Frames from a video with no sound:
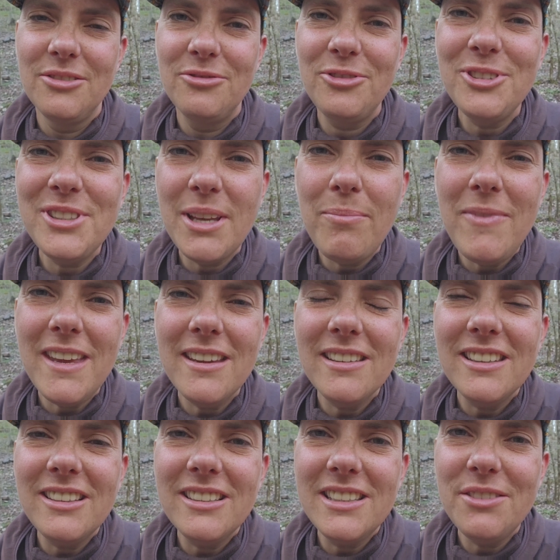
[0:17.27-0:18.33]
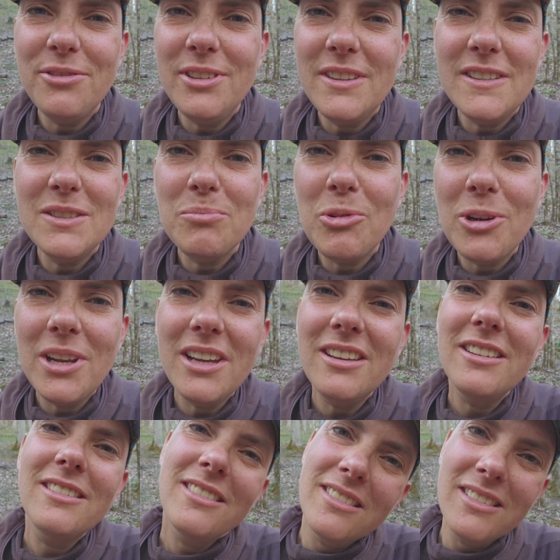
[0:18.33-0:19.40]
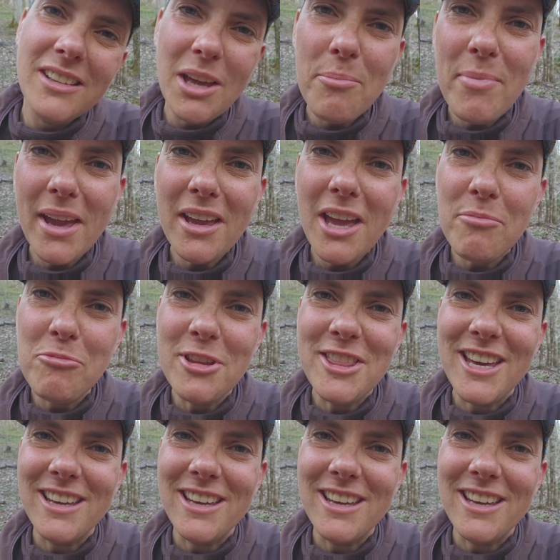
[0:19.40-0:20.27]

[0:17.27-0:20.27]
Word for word: For something a little different this morning, come pack up with